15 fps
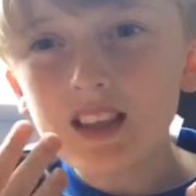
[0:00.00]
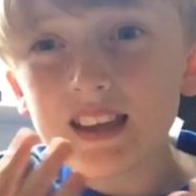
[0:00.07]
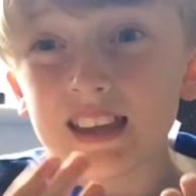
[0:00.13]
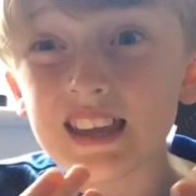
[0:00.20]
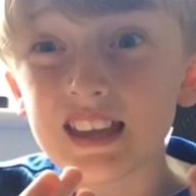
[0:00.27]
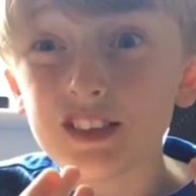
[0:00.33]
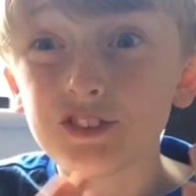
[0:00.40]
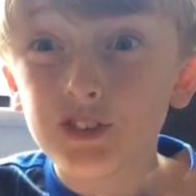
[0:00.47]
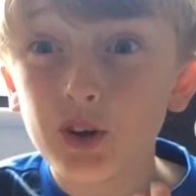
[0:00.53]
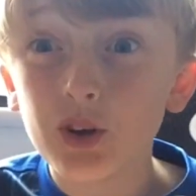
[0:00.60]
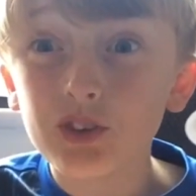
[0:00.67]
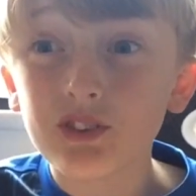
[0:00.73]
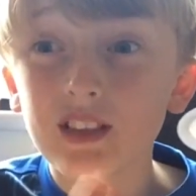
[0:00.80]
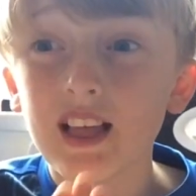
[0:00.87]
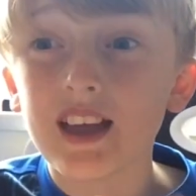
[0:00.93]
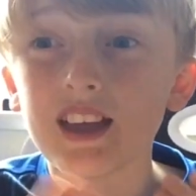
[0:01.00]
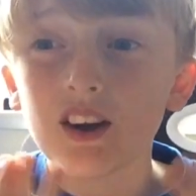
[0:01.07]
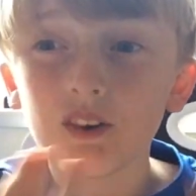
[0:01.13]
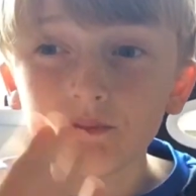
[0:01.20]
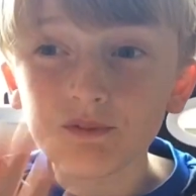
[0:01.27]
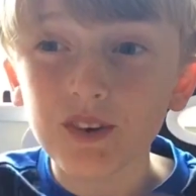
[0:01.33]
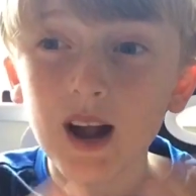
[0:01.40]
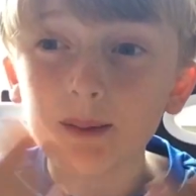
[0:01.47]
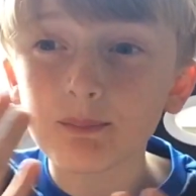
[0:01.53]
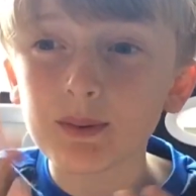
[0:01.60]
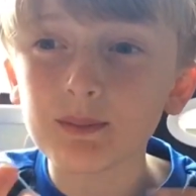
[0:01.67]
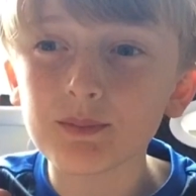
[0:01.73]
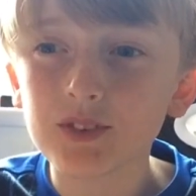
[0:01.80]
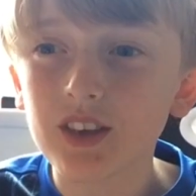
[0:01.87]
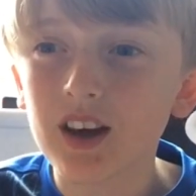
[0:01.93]
he does like unwrap
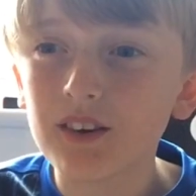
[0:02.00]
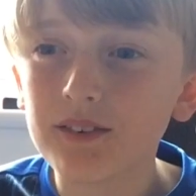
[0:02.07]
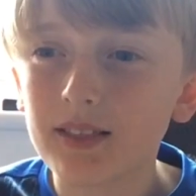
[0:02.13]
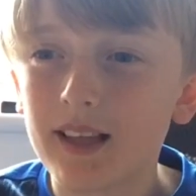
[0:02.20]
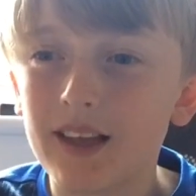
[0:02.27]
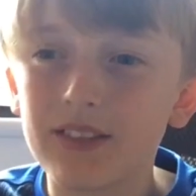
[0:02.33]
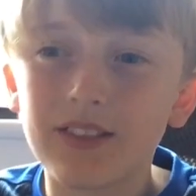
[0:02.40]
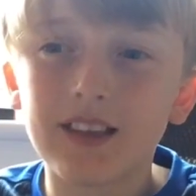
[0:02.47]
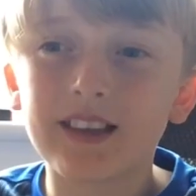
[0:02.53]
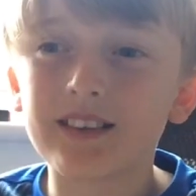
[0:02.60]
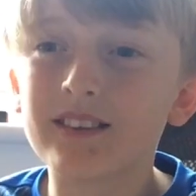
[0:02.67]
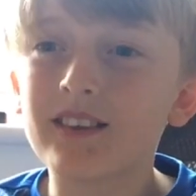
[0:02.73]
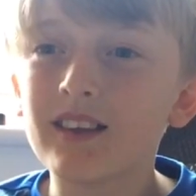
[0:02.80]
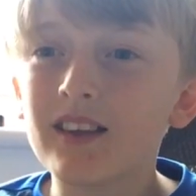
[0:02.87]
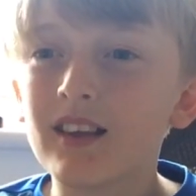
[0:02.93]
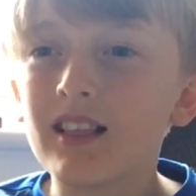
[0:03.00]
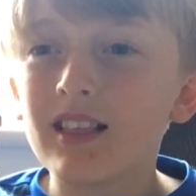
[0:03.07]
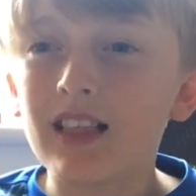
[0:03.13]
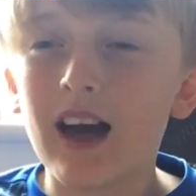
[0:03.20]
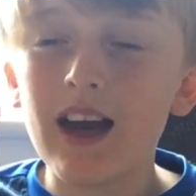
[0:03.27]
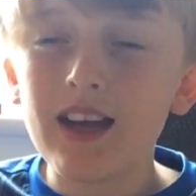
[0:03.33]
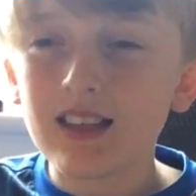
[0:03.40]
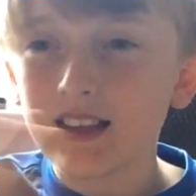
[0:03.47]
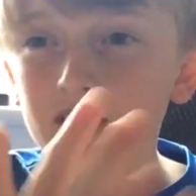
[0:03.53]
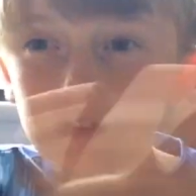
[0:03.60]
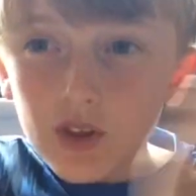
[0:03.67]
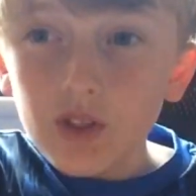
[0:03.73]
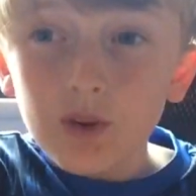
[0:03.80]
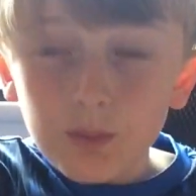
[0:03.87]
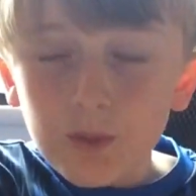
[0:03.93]
himself, like, and he like his
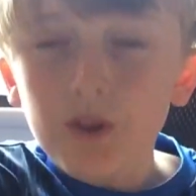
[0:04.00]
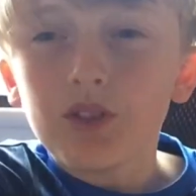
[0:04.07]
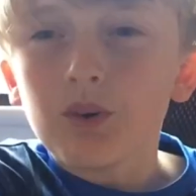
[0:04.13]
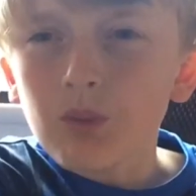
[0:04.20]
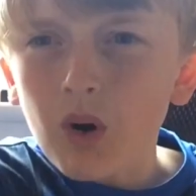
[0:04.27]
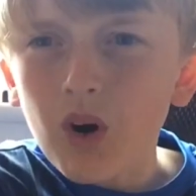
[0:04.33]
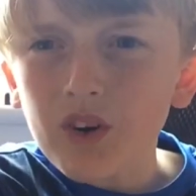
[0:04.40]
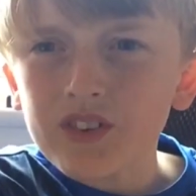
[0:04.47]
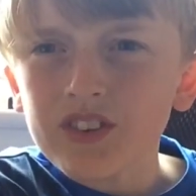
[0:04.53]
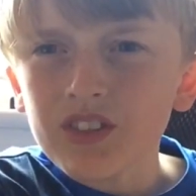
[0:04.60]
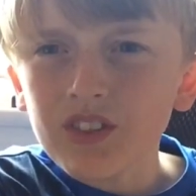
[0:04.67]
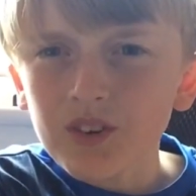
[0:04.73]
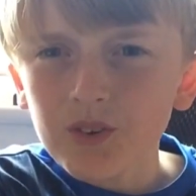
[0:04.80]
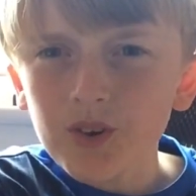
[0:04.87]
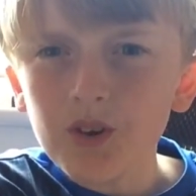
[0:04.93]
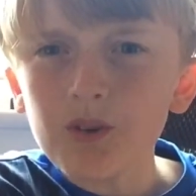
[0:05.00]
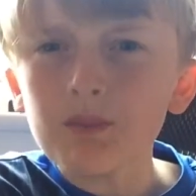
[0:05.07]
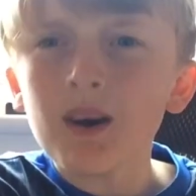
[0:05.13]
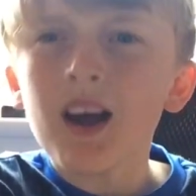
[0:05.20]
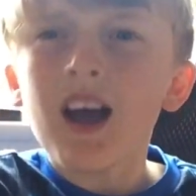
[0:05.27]
other brother walks in the room.